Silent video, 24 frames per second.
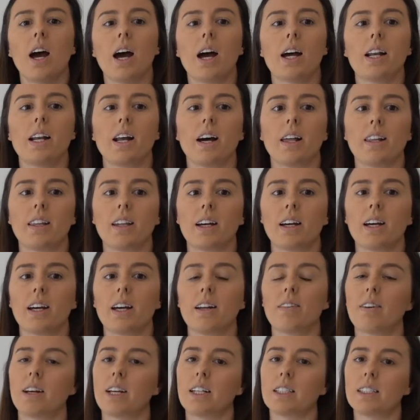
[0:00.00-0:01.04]
Another
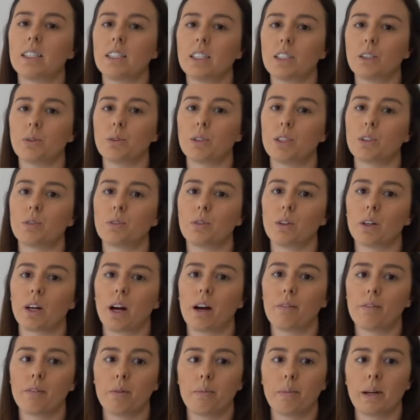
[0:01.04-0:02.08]
advantage which
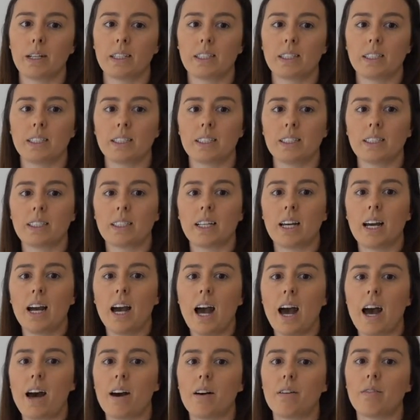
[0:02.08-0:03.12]
foregut fermenters
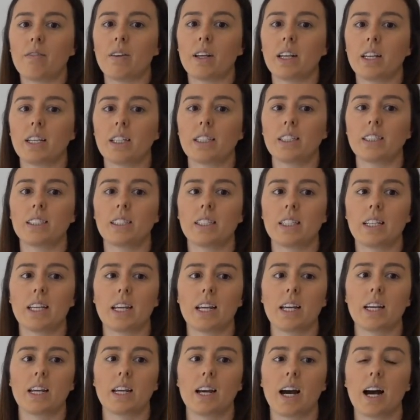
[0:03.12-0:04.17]
have is
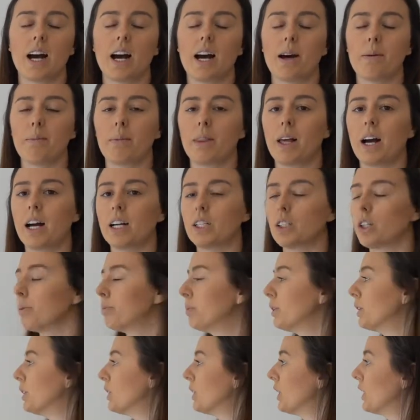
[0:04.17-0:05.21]
the large
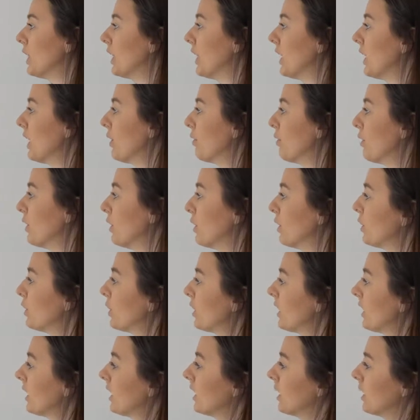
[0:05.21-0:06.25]
opportunity for
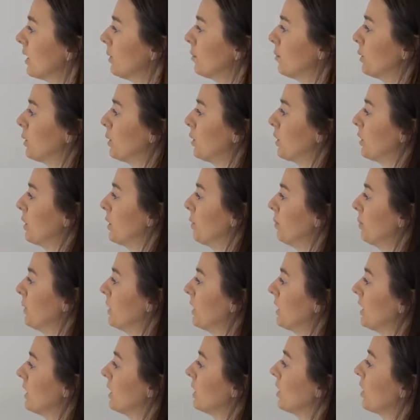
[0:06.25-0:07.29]
nutrient
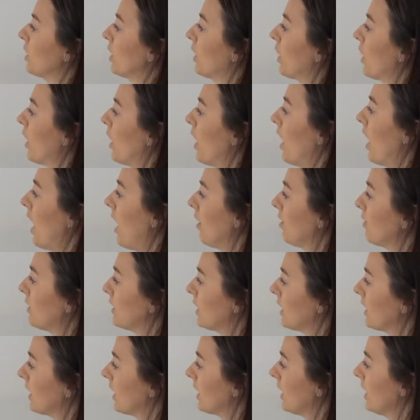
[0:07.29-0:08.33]
absorption to occur
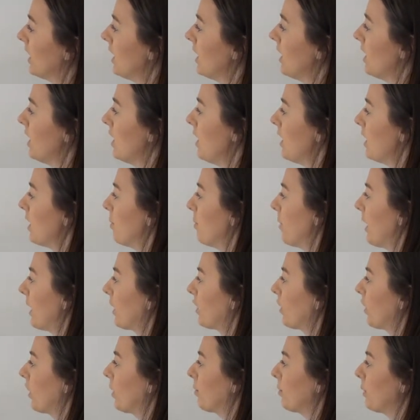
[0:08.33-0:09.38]
after the
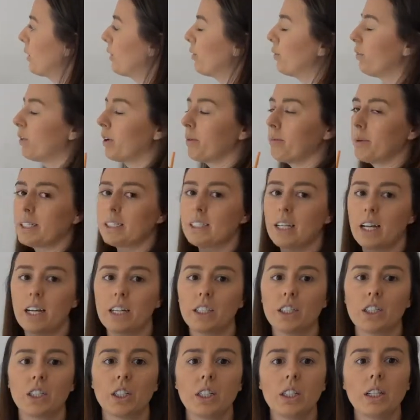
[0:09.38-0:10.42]
microbial
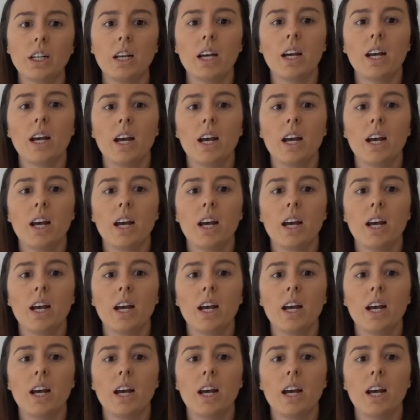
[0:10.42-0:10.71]
fermentation